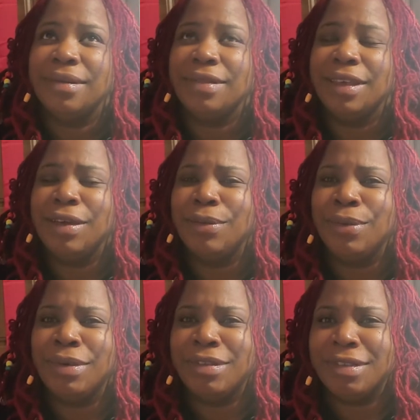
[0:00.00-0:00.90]
I think it
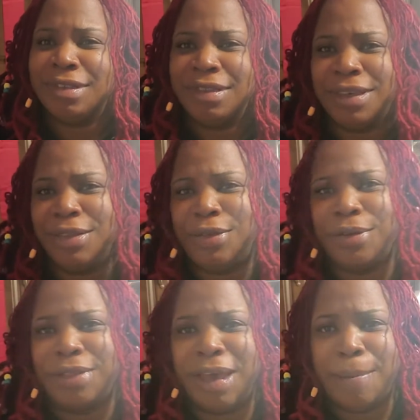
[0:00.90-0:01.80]
was
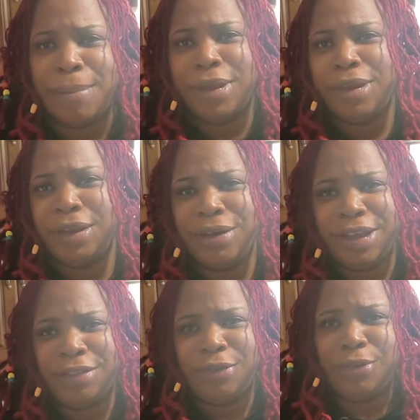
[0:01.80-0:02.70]
either that Monday or
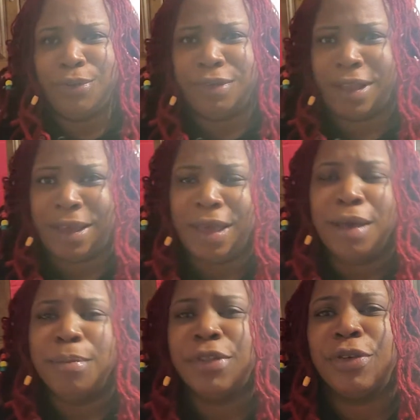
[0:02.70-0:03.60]
that Tuesday,
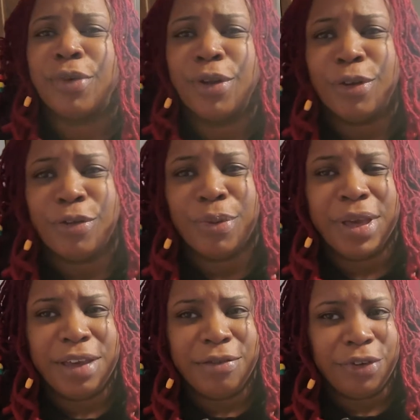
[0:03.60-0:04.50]
but the rollers were
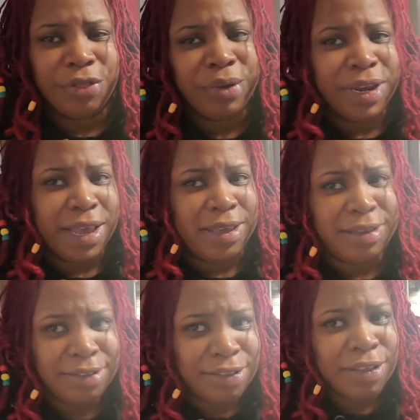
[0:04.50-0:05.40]
in for 3
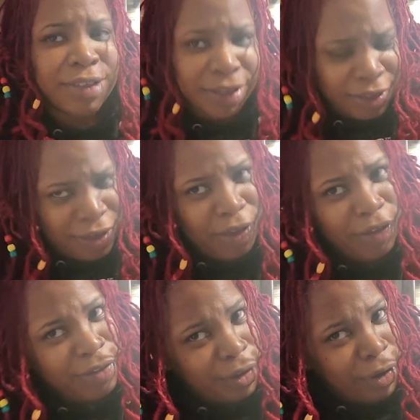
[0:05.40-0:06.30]
days.
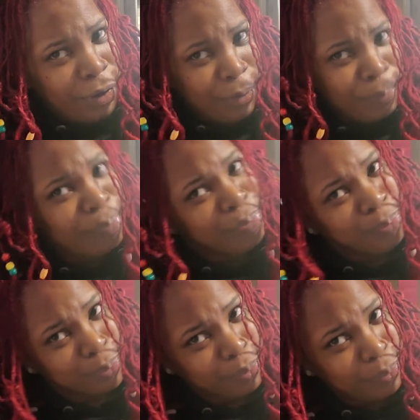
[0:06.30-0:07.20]
So,
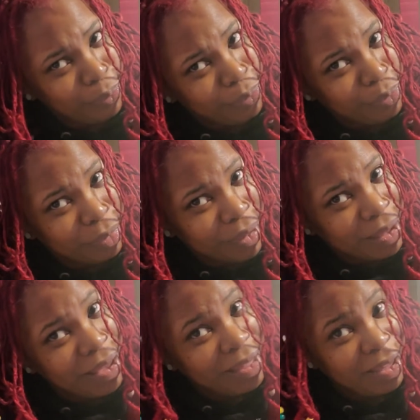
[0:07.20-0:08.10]

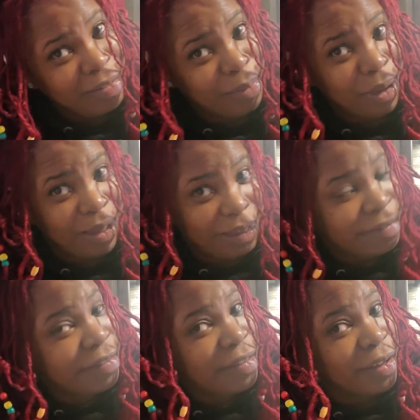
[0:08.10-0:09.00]
and that's why
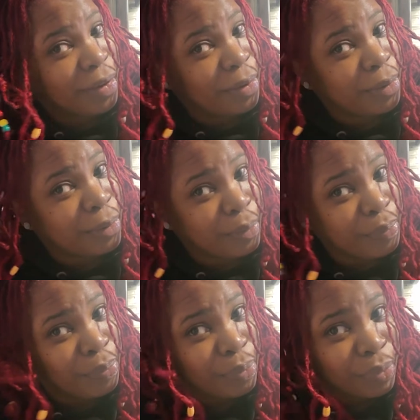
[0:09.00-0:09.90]
it's still
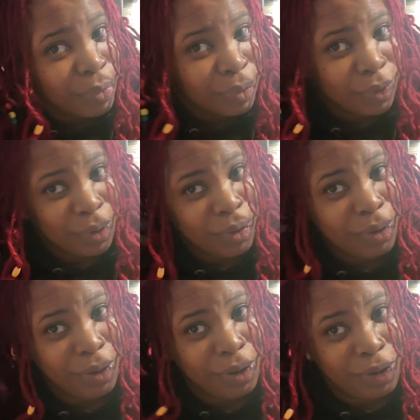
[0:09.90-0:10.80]

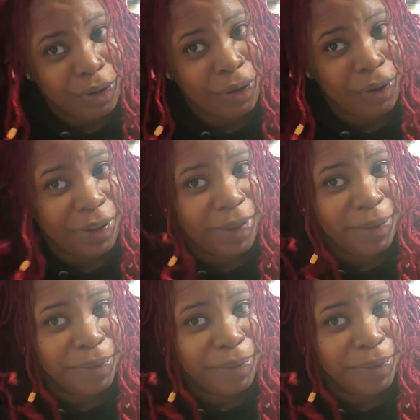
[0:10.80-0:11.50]
curly.